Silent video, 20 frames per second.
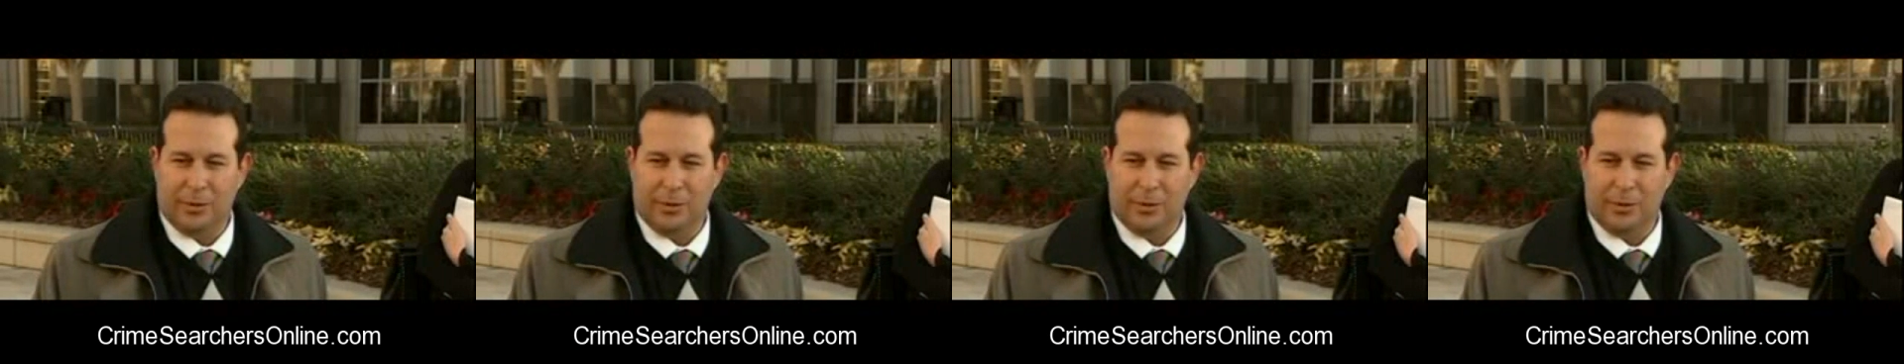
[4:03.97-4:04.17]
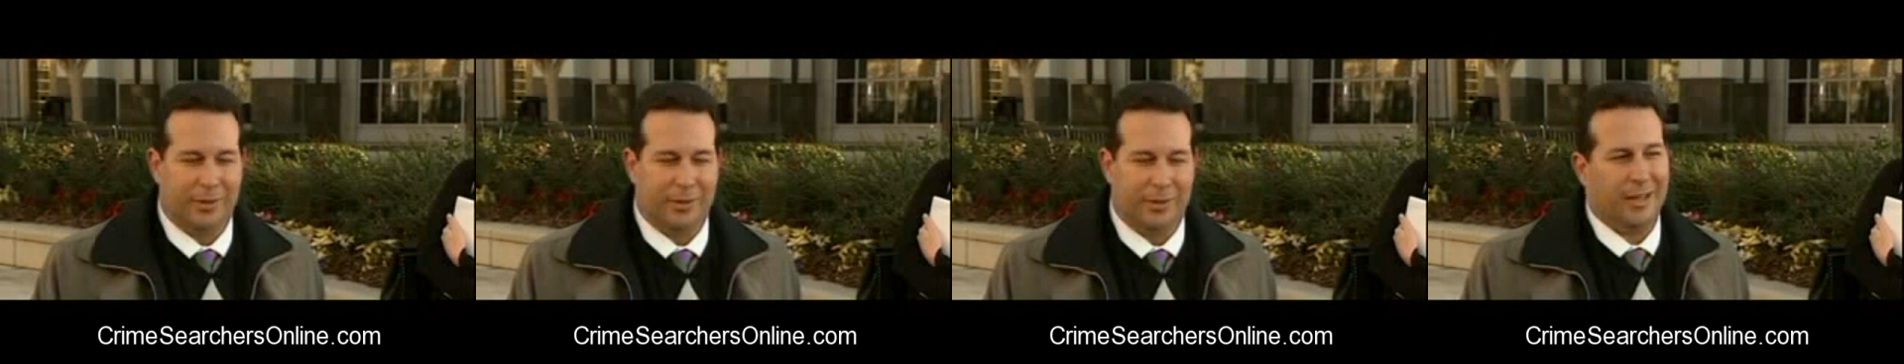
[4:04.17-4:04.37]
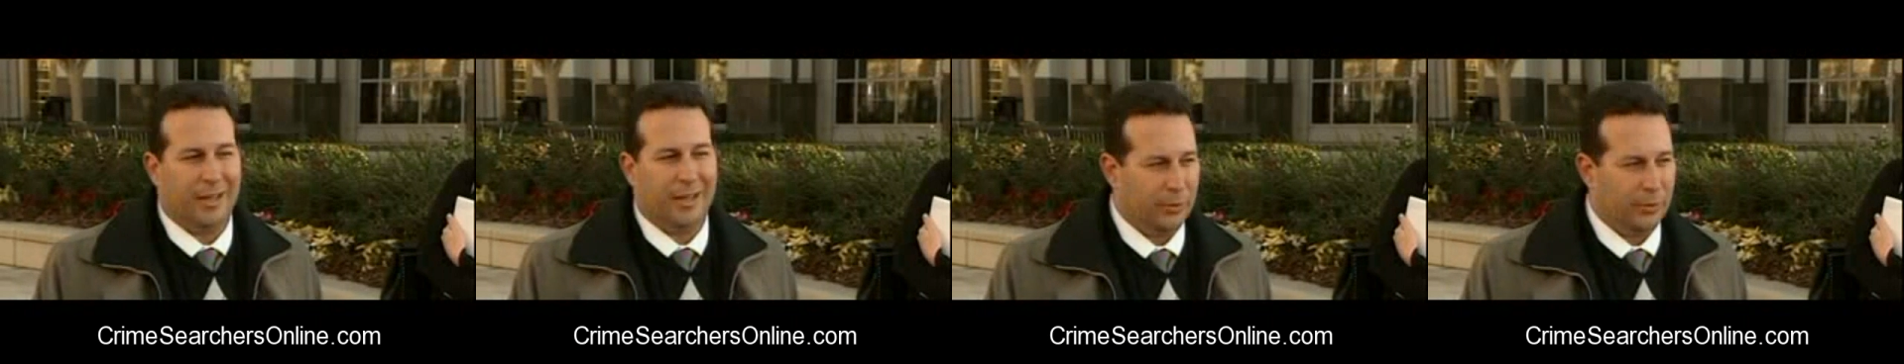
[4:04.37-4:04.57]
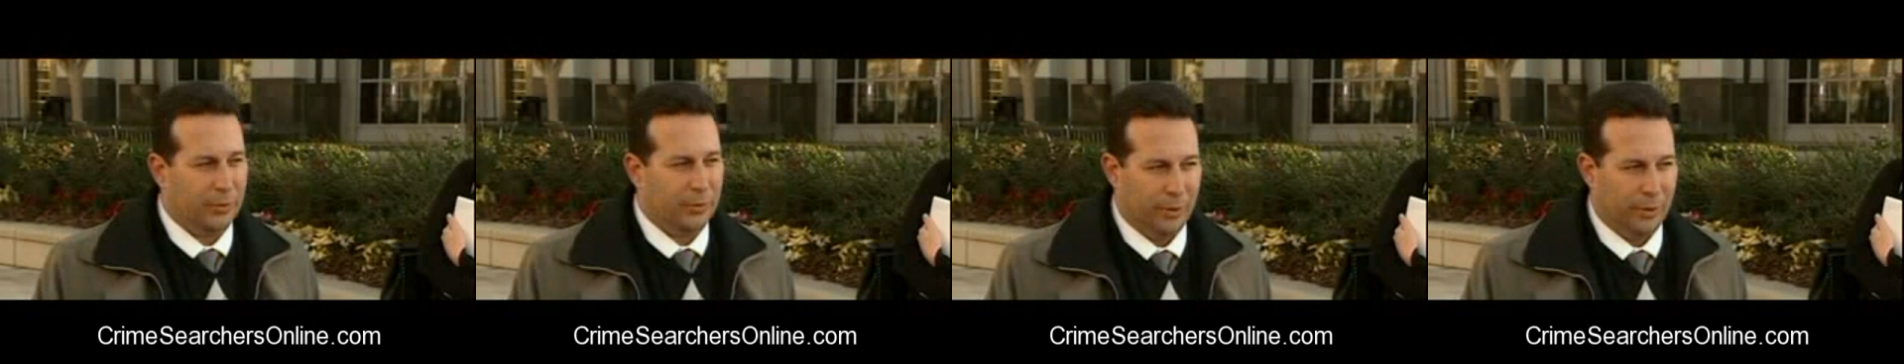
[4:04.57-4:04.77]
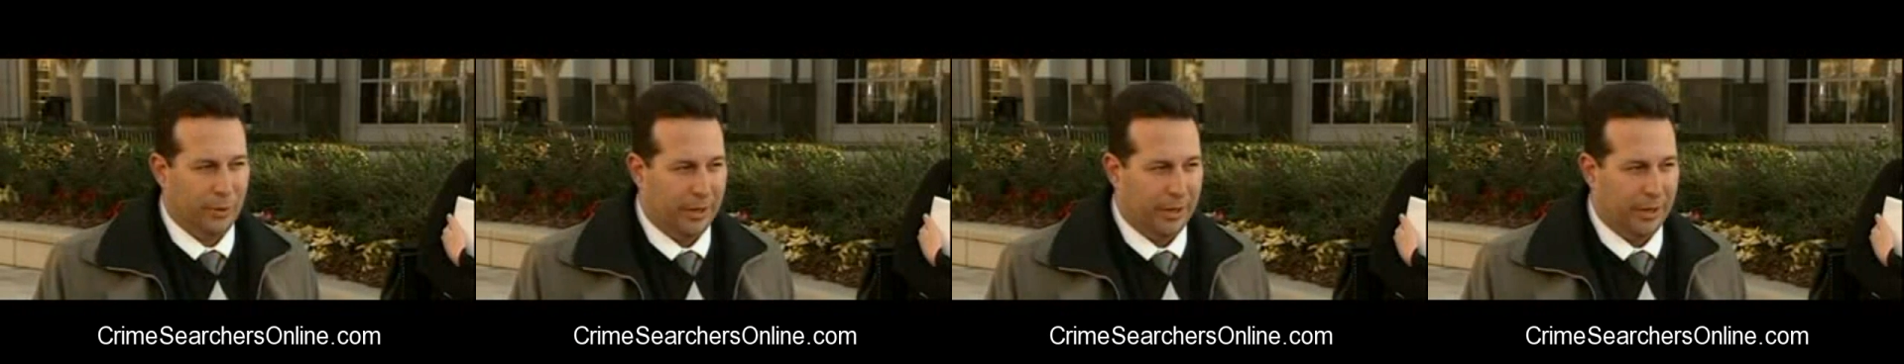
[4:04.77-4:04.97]
with
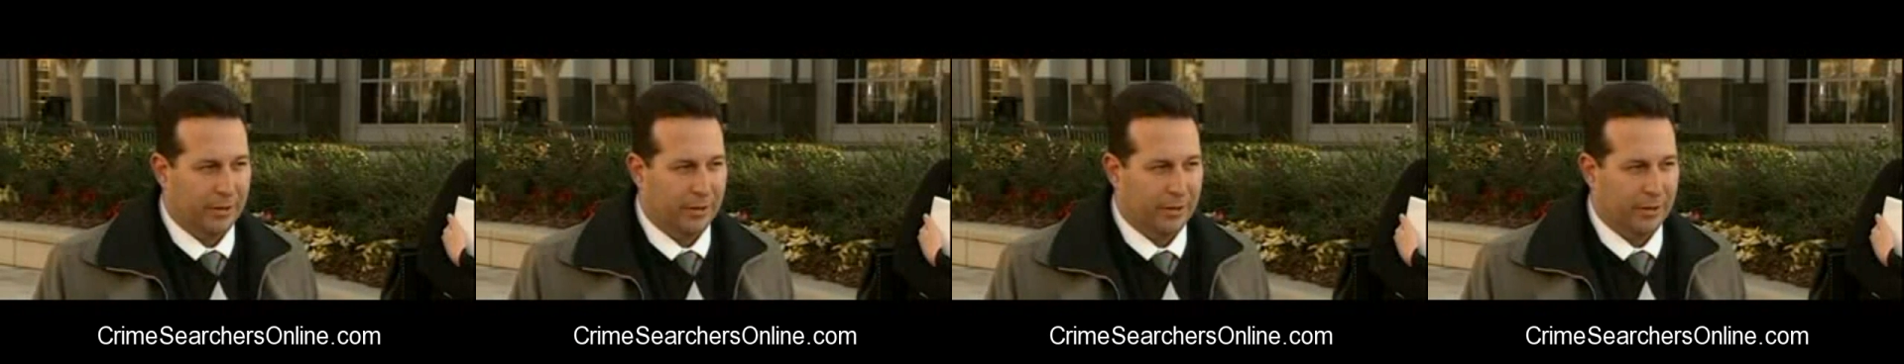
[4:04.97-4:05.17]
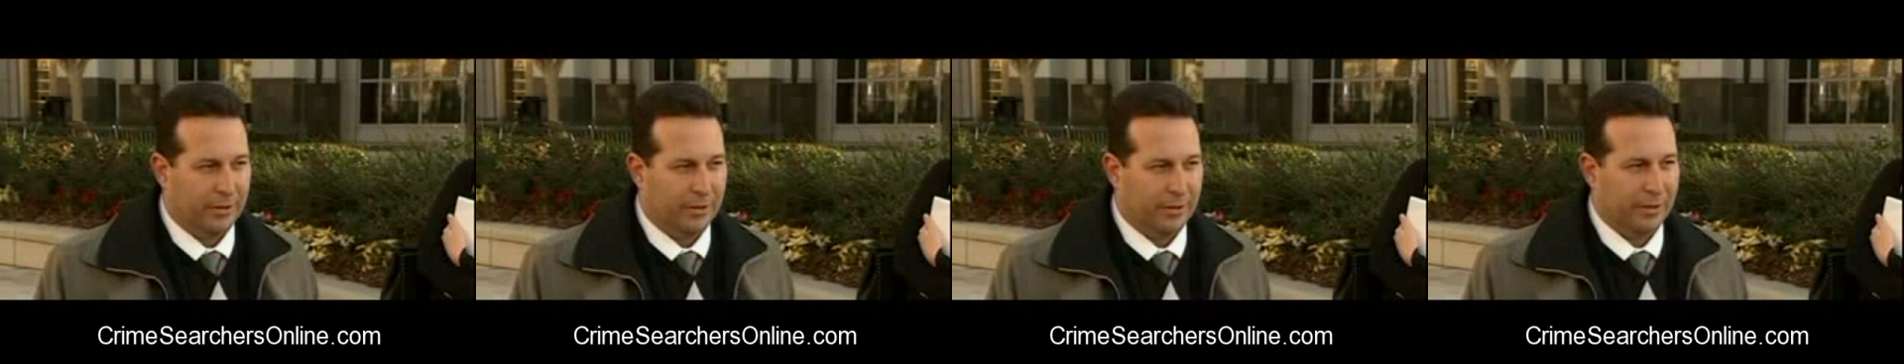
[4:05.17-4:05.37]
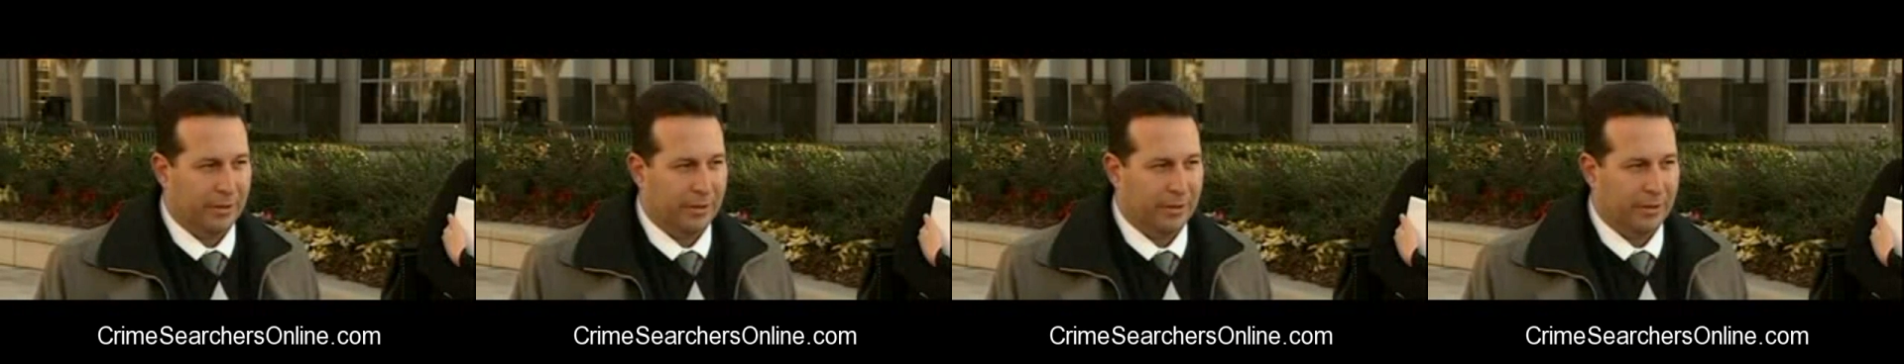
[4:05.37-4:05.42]
anyone,